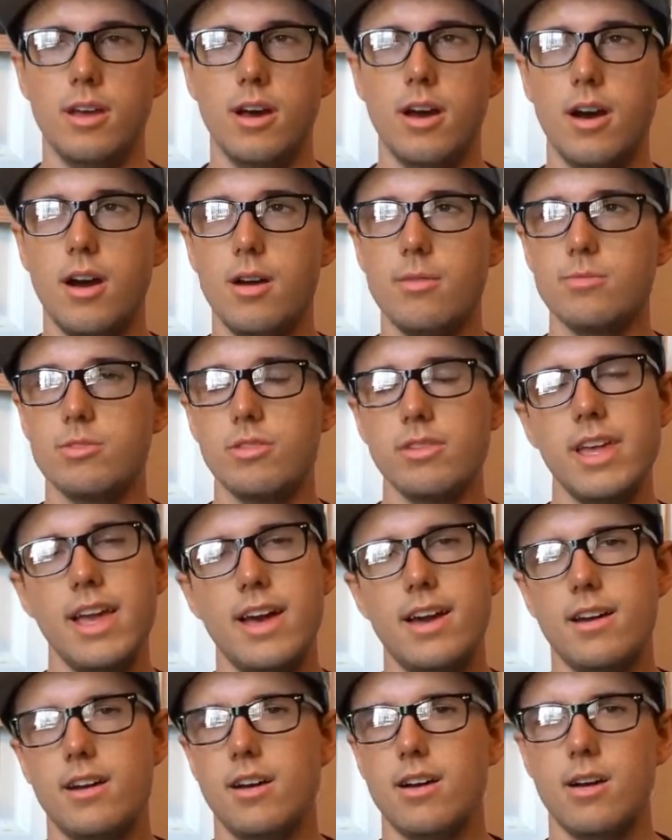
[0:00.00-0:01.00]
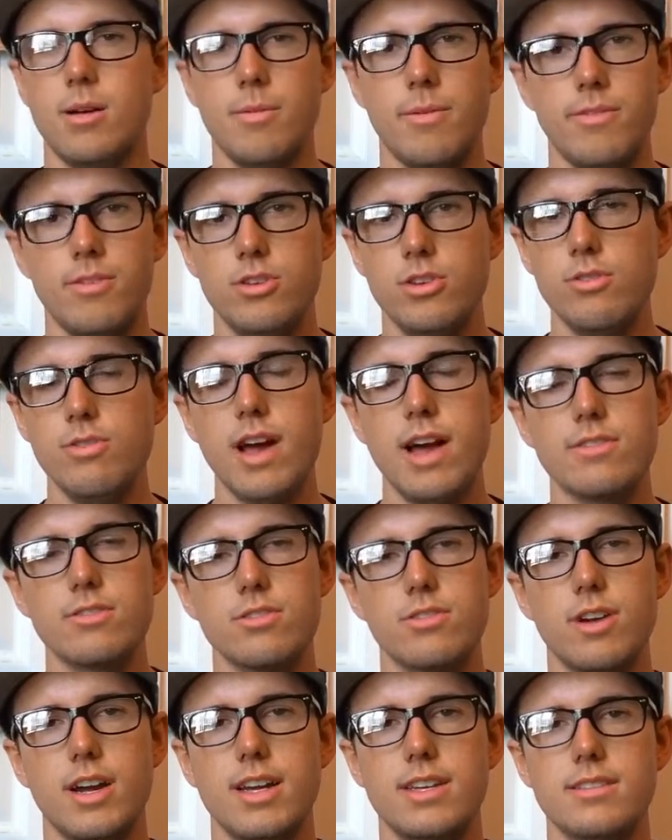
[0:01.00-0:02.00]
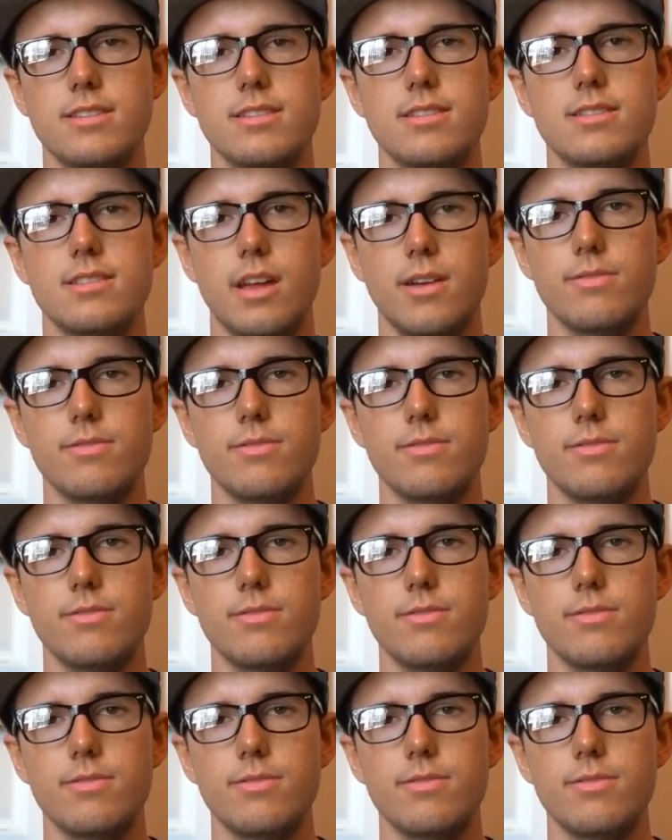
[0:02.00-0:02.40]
So yeah, if you do have psoriasis,